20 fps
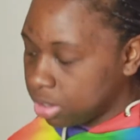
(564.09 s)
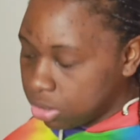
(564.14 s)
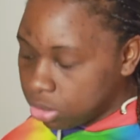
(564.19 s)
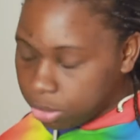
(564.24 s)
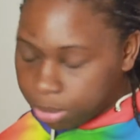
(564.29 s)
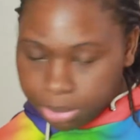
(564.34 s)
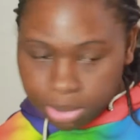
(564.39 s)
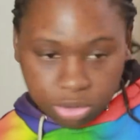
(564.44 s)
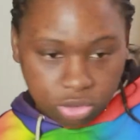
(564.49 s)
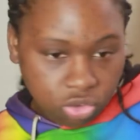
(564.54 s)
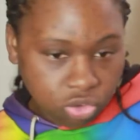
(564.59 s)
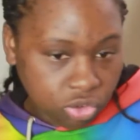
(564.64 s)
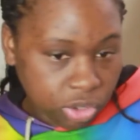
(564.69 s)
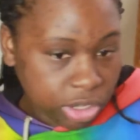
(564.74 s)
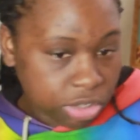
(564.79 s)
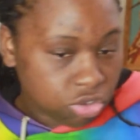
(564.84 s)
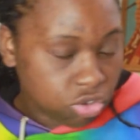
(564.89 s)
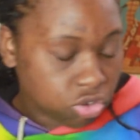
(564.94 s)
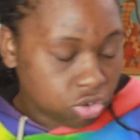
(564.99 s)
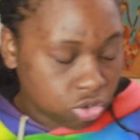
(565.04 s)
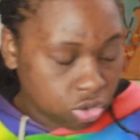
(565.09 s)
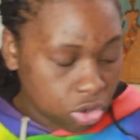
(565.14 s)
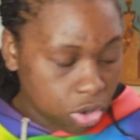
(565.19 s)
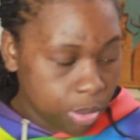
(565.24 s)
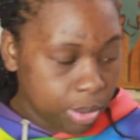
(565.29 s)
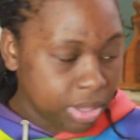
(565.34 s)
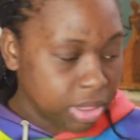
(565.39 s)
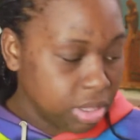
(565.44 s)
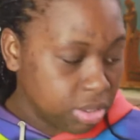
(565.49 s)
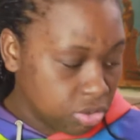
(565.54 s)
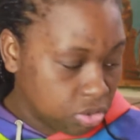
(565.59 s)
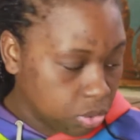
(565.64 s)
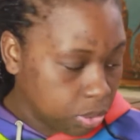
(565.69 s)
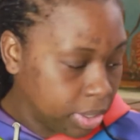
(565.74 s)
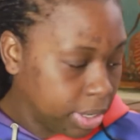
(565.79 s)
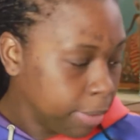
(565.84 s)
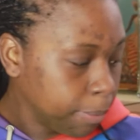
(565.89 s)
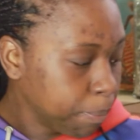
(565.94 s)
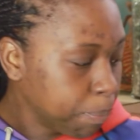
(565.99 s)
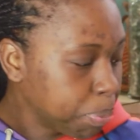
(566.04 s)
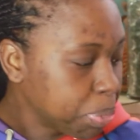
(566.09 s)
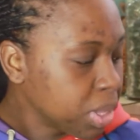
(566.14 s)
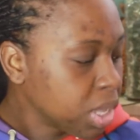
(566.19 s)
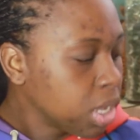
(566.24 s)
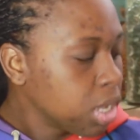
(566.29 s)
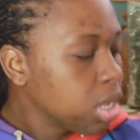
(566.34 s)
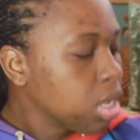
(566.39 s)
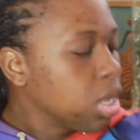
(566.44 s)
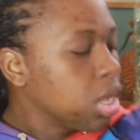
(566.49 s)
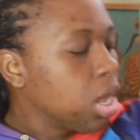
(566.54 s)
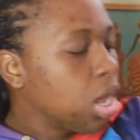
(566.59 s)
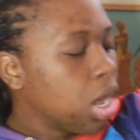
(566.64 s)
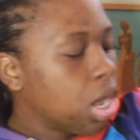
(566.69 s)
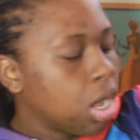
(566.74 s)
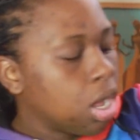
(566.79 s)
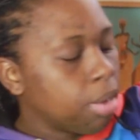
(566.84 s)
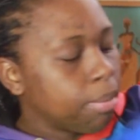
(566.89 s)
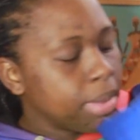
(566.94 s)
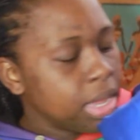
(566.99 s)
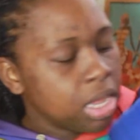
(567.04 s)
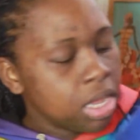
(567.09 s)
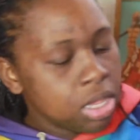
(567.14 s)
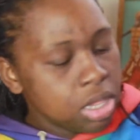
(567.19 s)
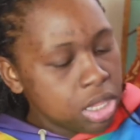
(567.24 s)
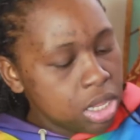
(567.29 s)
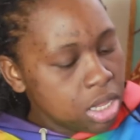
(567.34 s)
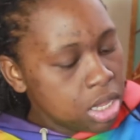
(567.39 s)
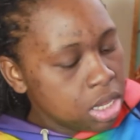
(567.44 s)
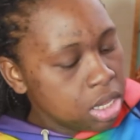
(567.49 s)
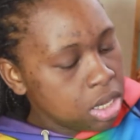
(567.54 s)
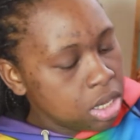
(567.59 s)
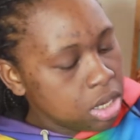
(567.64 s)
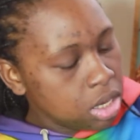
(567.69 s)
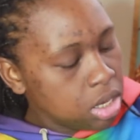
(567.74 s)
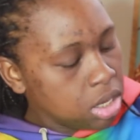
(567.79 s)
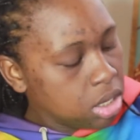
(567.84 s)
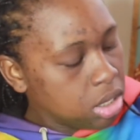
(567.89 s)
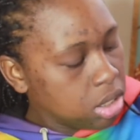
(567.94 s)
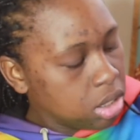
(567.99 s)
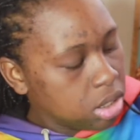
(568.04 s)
a little bit of stretch going this way. And then